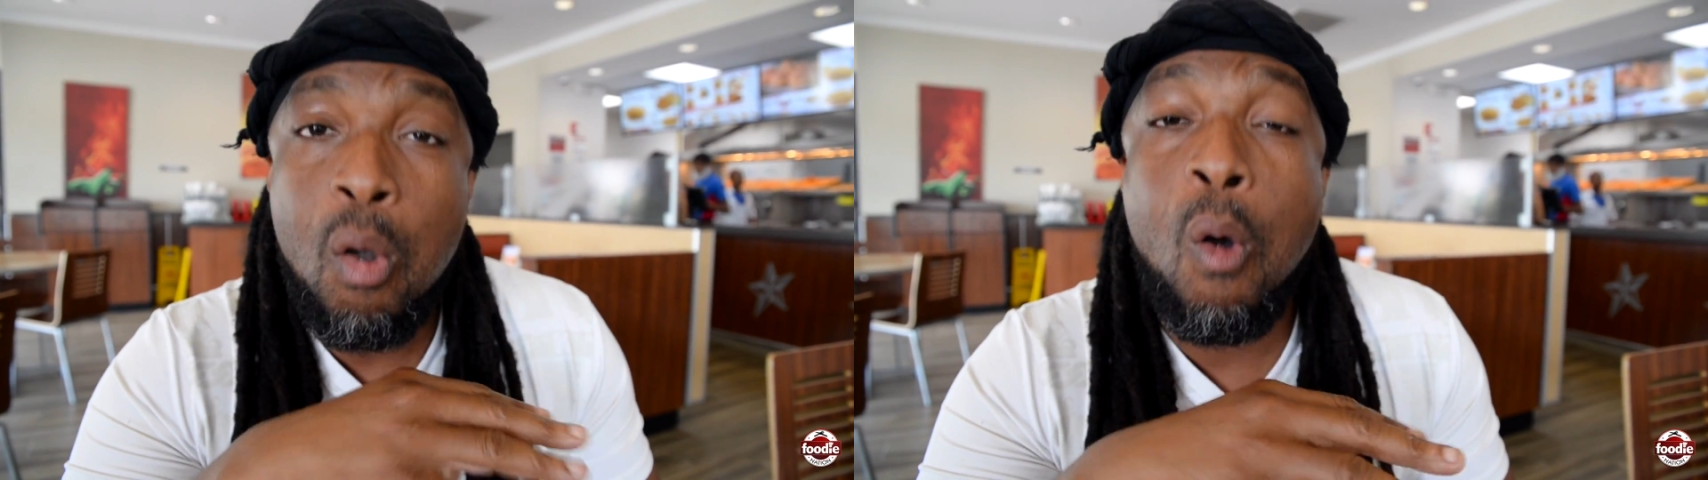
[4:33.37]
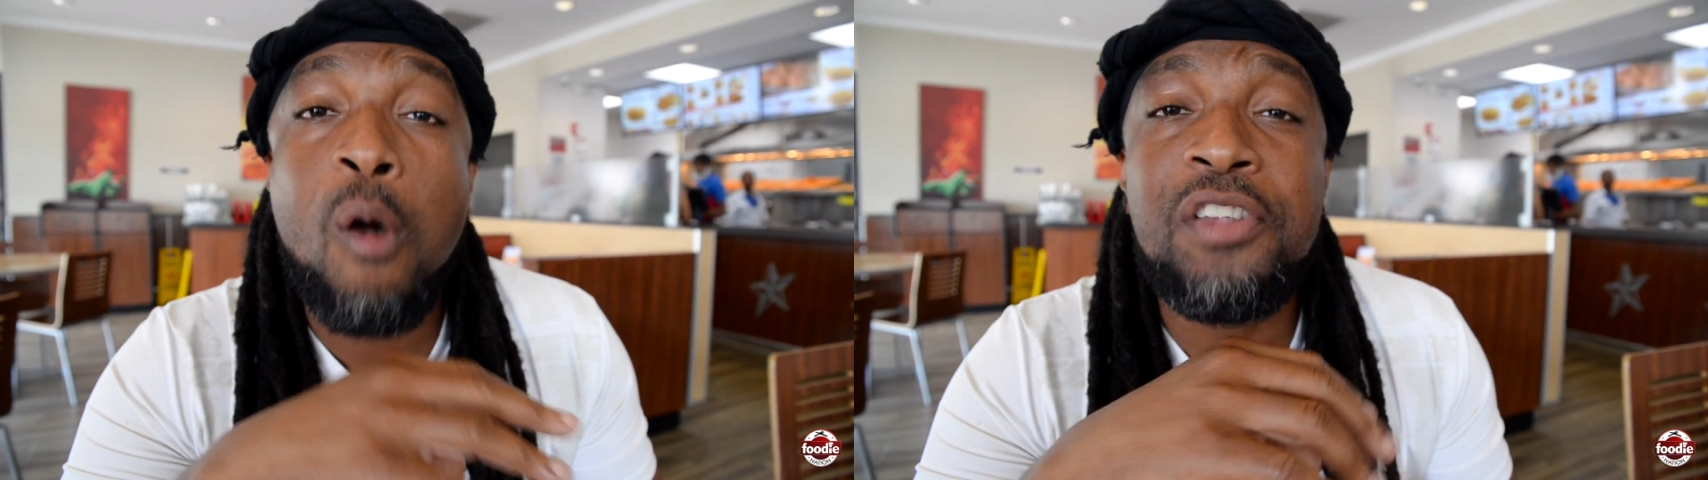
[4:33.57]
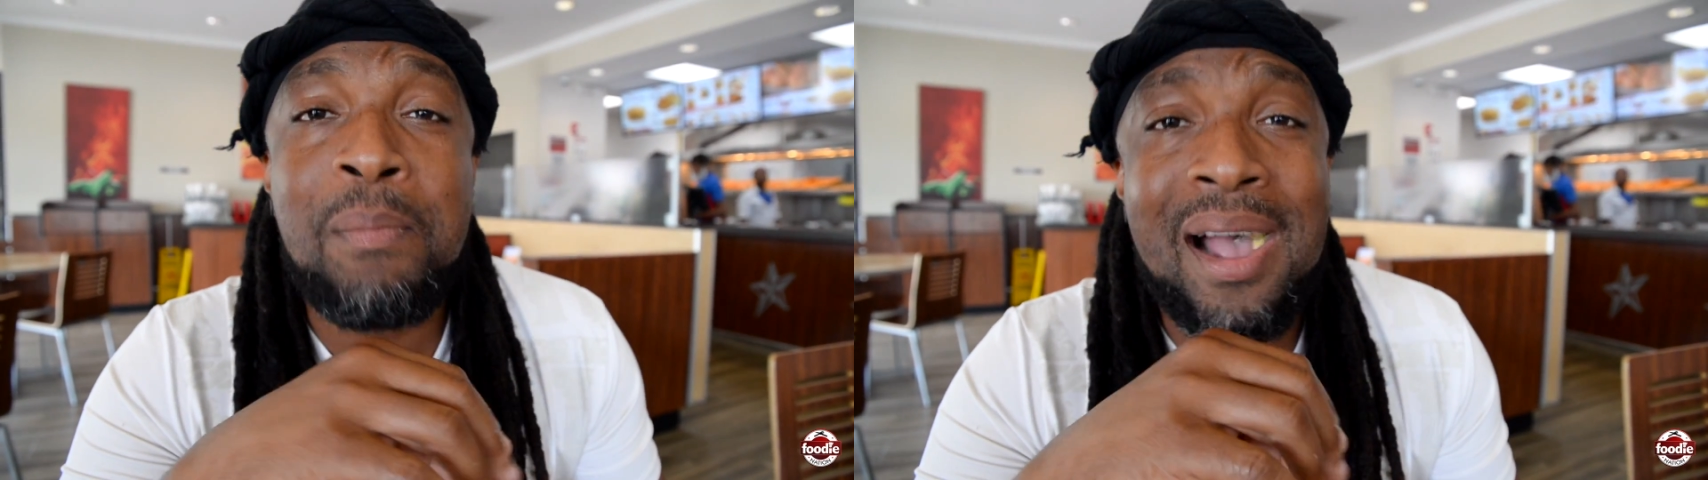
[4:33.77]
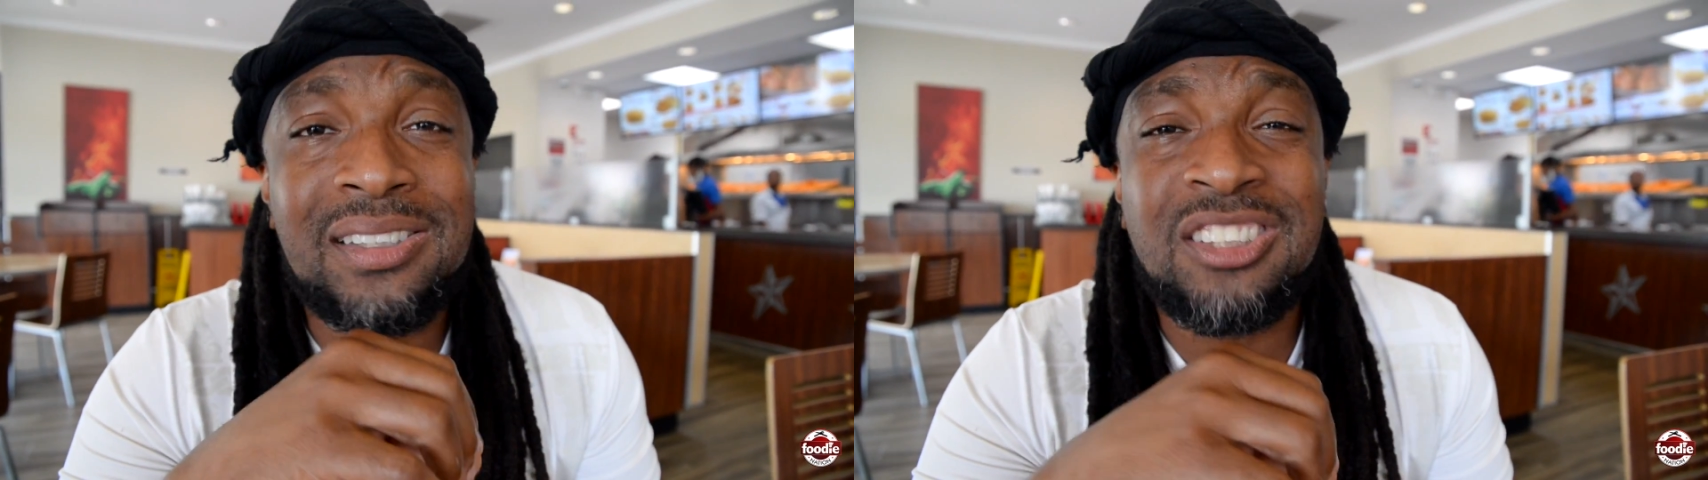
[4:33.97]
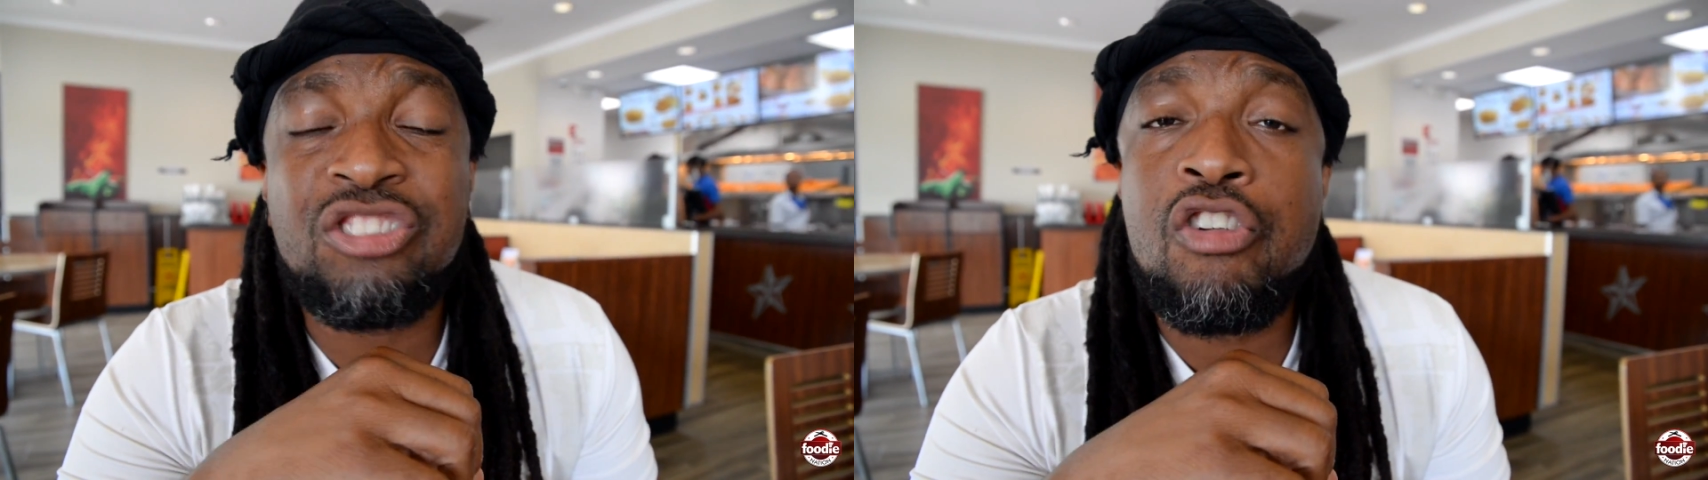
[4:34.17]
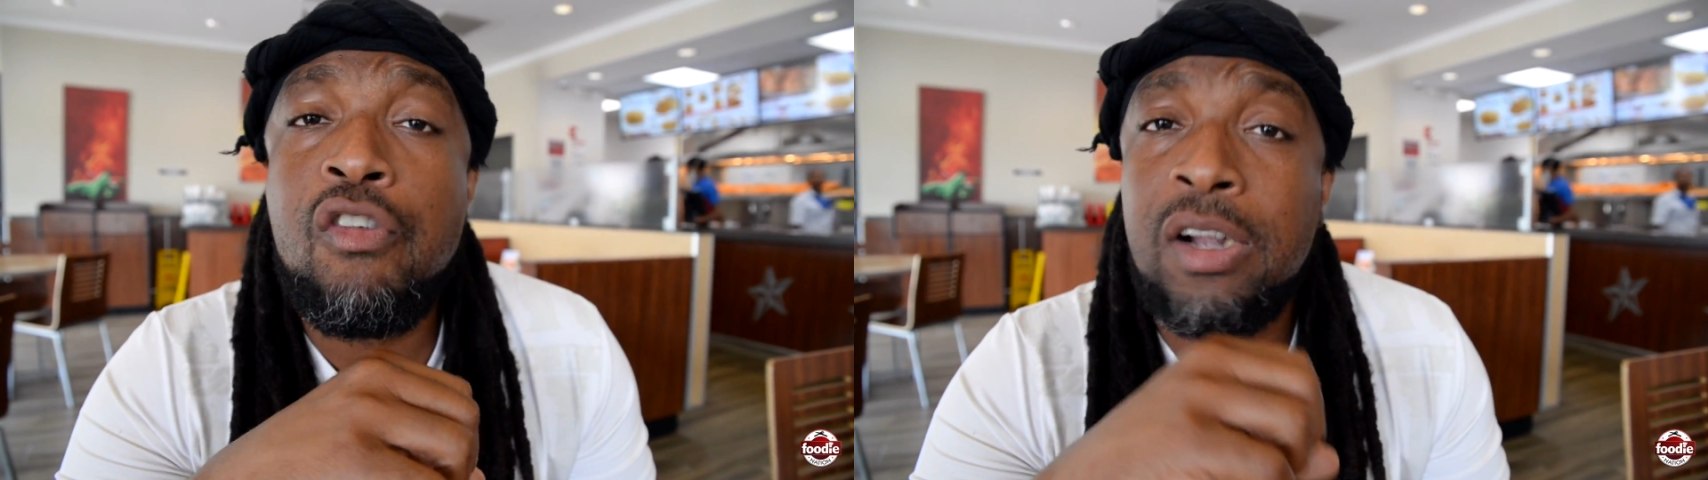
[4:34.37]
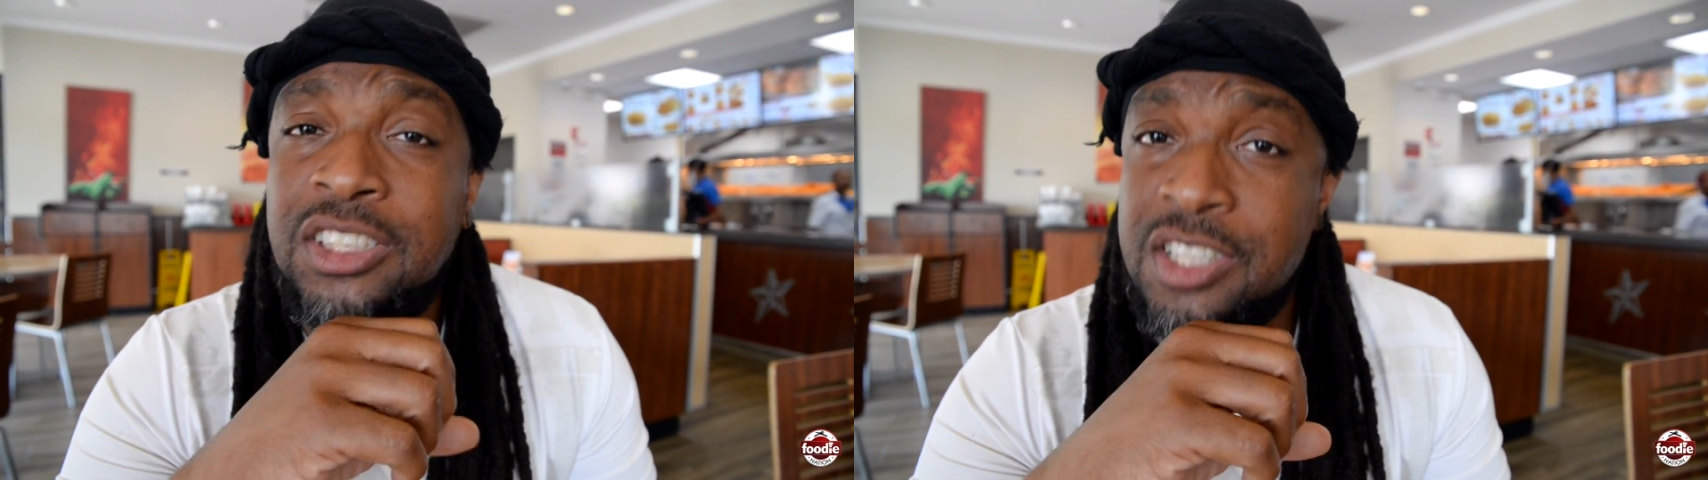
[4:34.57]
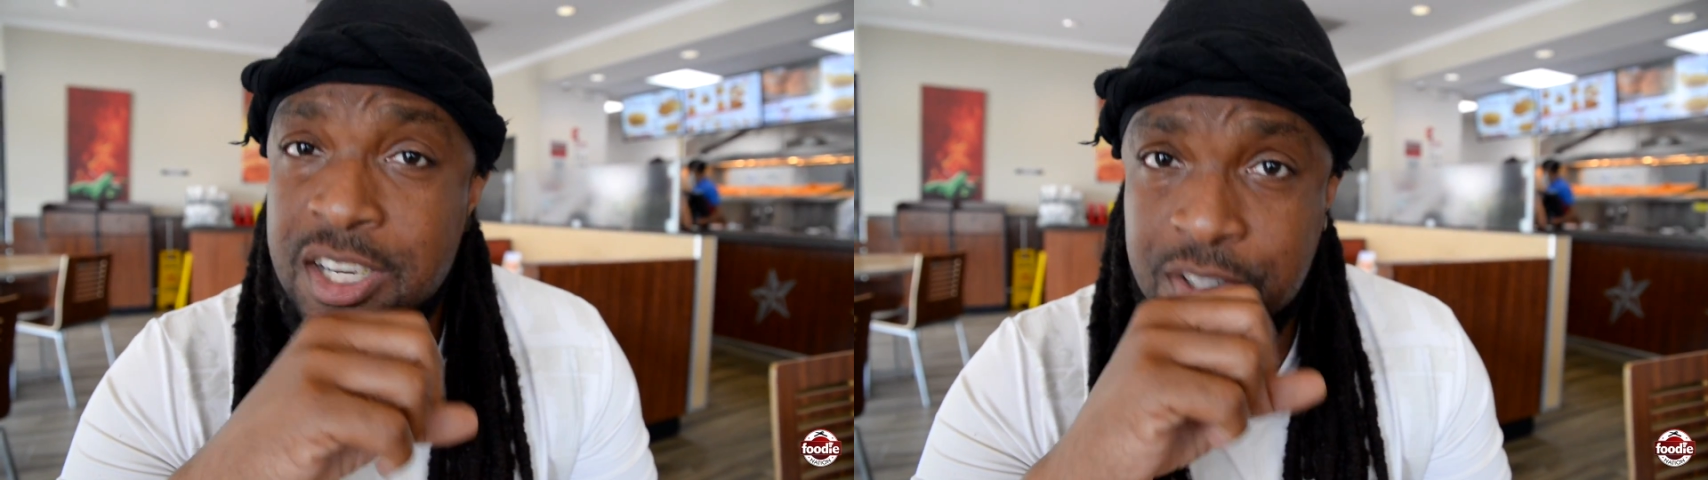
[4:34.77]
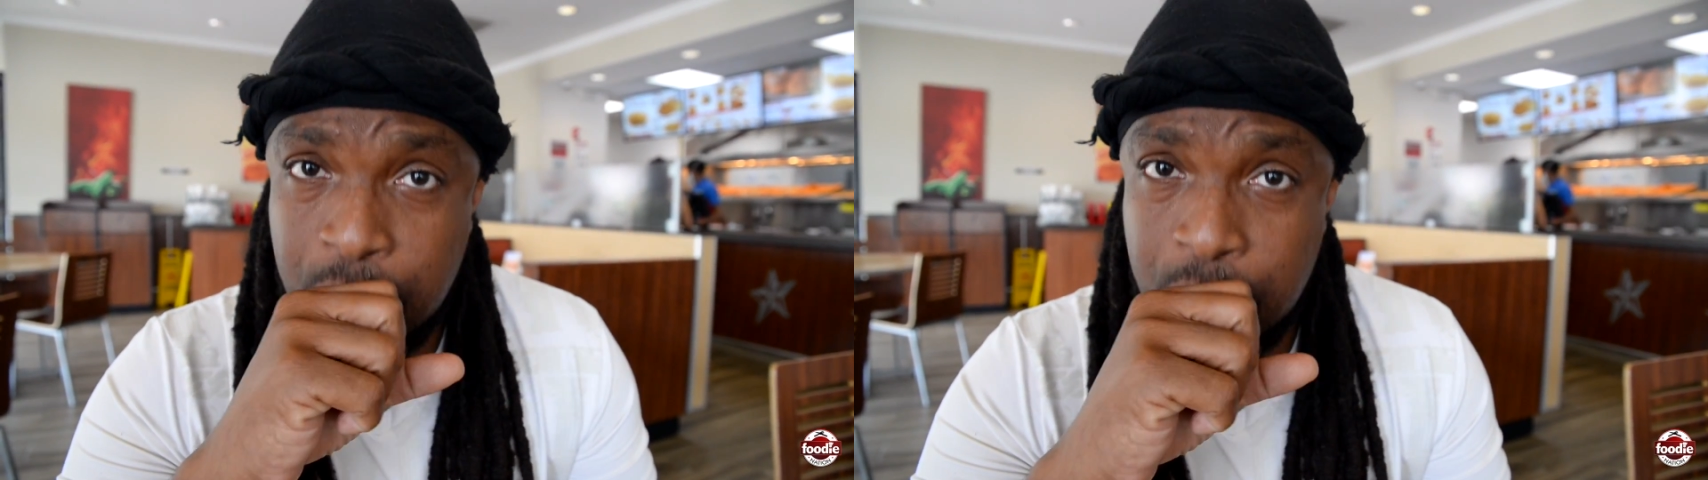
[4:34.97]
Off the bat is crunchiness,